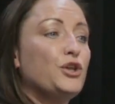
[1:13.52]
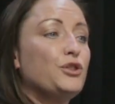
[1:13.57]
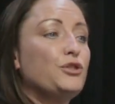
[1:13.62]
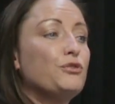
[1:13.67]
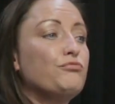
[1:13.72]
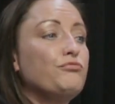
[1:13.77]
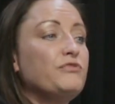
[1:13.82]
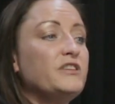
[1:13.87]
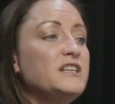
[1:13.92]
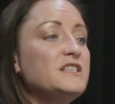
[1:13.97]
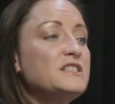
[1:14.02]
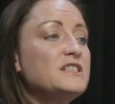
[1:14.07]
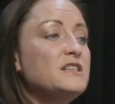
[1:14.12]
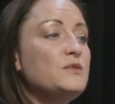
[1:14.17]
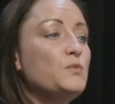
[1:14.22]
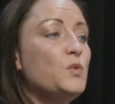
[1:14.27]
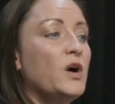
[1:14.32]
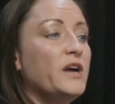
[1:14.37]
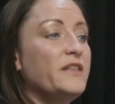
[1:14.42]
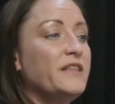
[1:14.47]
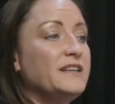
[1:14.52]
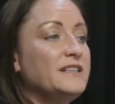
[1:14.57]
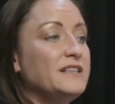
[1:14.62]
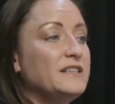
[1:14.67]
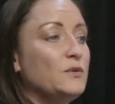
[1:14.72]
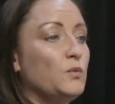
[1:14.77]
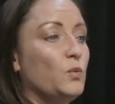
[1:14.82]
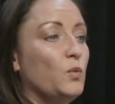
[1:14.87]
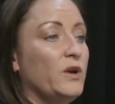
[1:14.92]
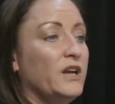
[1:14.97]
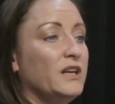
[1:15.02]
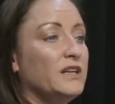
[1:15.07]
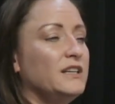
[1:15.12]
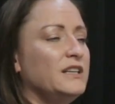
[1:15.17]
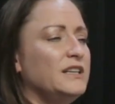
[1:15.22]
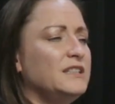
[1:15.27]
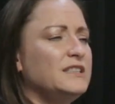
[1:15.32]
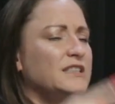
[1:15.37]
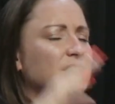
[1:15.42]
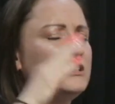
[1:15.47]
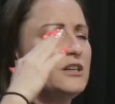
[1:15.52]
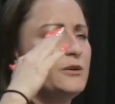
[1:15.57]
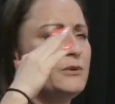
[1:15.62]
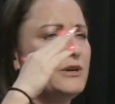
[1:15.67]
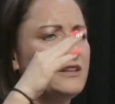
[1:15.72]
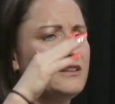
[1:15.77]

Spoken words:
The reason why they didn't win, and it did go,